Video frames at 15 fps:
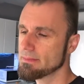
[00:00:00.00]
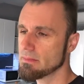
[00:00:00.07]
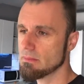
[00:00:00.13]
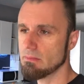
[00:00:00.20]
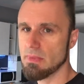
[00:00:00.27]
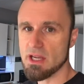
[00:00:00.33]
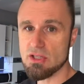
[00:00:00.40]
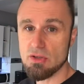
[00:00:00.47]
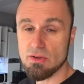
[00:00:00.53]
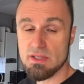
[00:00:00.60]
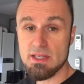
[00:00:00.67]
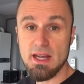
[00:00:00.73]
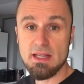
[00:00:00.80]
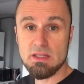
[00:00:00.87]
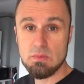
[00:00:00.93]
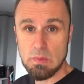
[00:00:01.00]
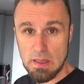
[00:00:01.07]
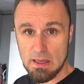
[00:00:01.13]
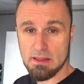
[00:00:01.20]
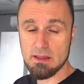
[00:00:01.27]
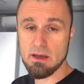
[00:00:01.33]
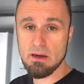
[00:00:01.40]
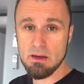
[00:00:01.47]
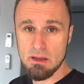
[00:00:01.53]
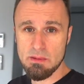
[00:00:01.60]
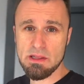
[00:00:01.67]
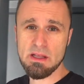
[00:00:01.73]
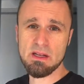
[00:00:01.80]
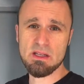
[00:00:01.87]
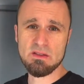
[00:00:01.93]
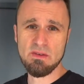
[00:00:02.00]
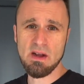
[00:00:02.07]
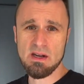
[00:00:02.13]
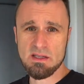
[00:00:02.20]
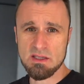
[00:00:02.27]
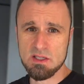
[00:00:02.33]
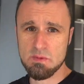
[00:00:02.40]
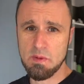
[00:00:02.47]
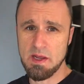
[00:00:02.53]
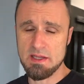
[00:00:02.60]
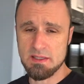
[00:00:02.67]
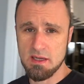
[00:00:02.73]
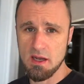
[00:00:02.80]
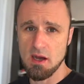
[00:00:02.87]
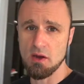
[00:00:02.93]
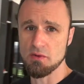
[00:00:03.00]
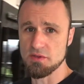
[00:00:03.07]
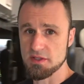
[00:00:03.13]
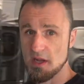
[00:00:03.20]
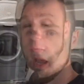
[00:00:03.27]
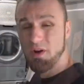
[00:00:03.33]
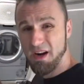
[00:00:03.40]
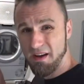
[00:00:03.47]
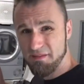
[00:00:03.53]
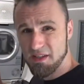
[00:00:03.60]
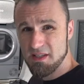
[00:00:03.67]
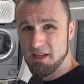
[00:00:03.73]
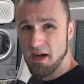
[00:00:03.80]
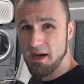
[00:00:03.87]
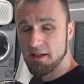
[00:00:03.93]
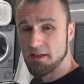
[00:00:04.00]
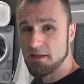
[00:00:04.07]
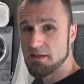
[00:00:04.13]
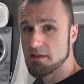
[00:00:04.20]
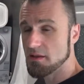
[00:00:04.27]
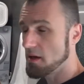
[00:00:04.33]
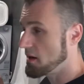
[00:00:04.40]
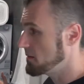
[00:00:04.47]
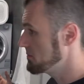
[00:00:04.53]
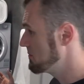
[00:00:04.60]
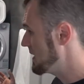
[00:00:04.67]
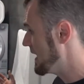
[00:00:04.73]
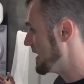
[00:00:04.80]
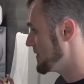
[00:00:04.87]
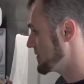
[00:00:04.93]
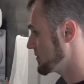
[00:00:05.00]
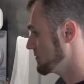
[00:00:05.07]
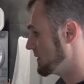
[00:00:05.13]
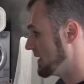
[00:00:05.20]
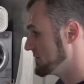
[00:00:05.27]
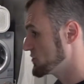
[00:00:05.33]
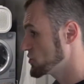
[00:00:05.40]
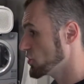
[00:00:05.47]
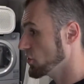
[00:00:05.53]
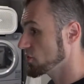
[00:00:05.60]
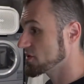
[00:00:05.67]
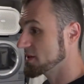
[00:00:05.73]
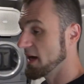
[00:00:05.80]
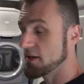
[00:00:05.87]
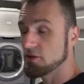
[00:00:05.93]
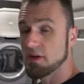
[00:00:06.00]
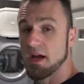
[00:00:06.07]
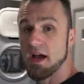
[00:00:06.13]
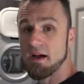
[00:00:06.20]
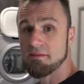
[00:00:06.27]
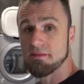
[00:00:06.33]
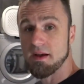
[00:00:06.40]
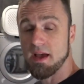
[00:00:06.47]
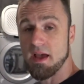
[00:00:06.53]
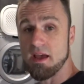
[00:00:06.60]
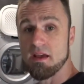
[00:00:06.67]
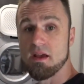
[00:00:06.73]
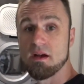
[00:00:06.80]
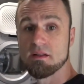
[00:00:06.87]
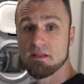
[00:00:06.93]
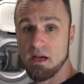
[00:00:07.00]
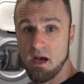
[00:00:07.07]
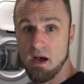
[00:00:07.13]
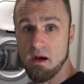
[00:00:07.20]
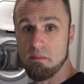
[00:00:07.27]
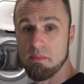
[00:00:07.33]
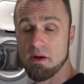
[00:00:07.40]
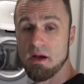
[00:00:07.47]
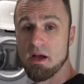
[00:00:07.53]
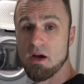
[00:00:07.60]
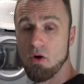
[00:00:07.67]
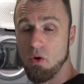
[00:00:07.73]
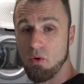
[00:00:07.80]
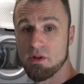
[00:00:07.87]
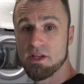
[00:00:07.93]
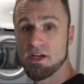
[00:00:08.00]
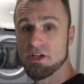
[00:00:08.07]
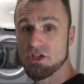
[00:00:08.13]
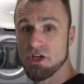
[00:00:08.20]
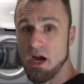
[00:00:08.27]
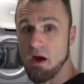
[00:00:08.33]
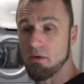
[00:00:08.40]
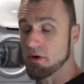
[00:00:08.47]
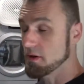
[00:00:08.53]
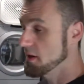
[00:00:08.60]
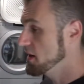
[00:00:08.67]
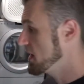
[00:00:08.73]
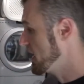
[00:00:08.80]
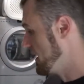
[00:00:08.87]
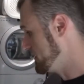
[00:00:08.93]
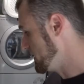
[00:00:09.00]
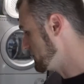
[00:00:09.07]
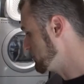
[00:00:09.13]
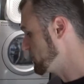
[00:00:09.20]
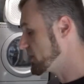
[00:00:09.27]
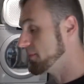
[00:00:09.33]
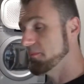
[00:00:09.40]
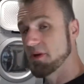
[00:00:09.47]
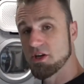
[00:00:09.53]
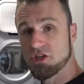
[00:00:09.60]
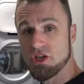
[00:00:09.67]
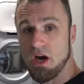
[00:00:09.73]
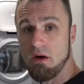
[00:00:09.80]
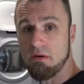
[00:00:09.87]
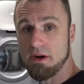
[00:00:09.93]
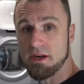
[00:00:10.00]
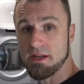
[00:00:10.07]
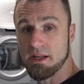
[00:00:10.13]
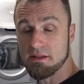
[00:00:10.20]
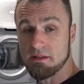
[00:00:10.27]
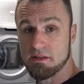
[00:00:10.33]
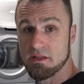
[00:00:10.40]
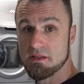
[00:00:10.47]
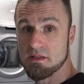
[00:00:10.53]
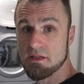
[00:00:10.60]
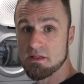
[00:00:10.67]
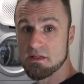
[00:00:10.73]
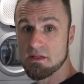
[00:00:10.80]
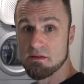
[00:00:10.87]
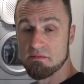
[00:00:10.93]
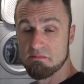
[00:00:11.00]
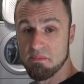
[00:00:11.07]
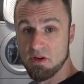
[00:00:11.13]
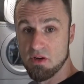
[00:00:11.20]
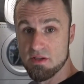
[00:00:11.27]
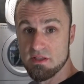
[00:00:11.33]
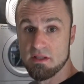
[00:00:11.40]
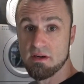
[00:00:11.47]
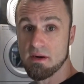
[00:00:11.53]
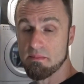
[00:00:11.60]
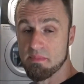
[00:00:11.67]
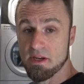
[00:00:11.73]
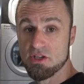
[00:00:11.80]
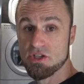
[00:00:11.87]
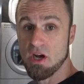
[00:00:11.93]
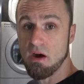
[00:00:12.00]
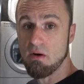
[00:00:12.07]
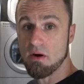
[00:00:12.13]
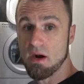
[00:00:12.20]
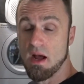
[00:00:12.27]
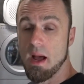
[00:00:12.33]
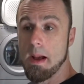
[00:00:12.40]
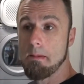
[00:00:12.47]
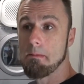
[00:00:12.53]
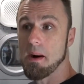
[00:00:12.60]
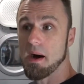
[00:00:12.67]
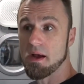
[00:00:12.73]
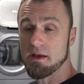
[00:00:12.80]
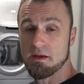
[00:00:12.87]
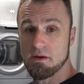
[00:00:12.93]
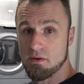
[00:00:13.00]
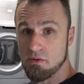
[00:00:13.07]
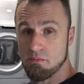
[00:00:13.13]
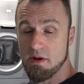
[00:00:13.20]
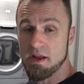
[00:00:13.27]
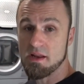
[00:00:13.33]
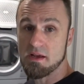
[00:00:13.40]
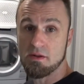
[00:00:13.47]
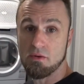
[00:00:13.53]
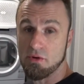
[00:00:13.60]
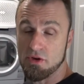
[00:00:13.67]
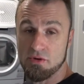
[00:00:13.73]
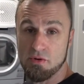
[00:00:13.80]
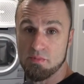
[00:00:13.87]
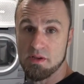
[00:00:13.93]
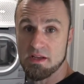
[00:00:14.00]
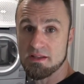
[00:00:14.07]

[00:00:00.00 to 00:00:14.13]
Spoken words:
makes no sense, but they're limited as far as the space goes. When I designed this bathroom, I chose not to have a tub, only a shower. I did put a big shower in it. This is considered a big shower by Romanian or European